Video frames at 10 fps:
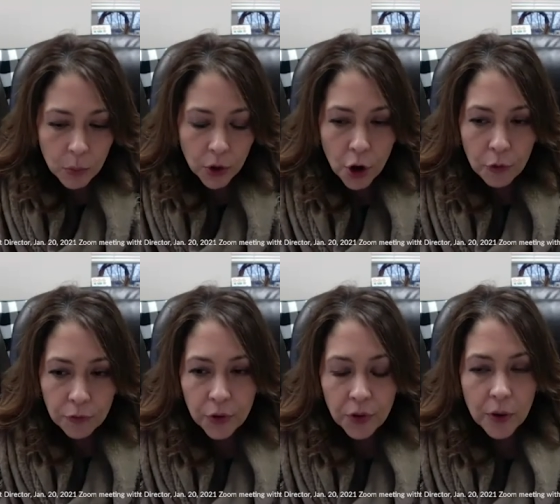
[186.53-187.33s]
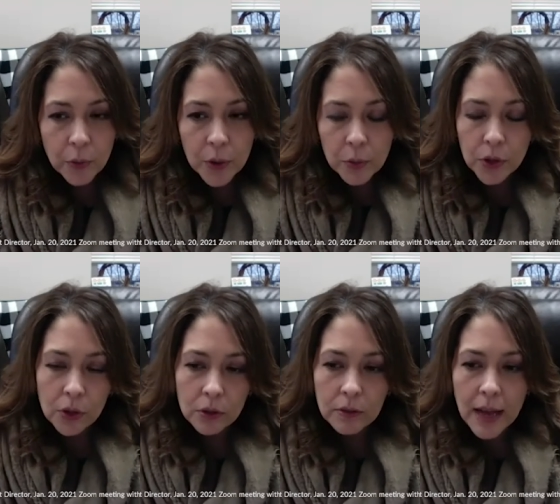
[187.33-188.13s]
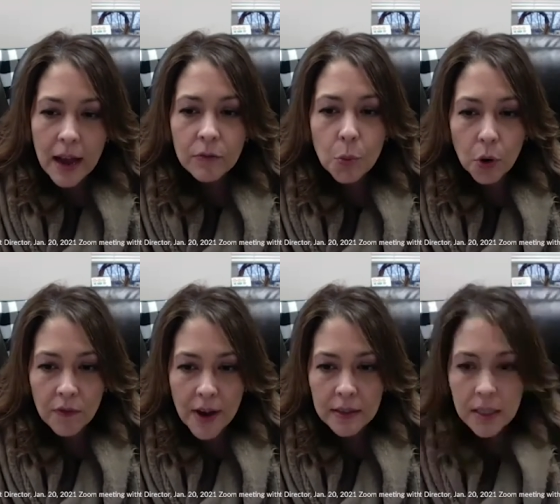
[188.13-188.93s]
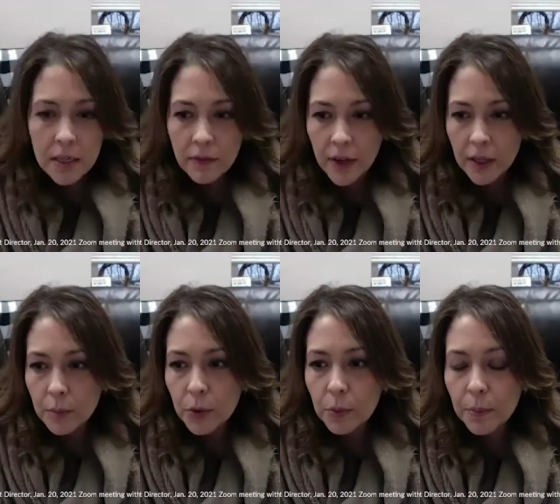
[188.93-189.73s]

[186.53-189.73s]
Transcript: we're hopeful that we will have more vaccine available.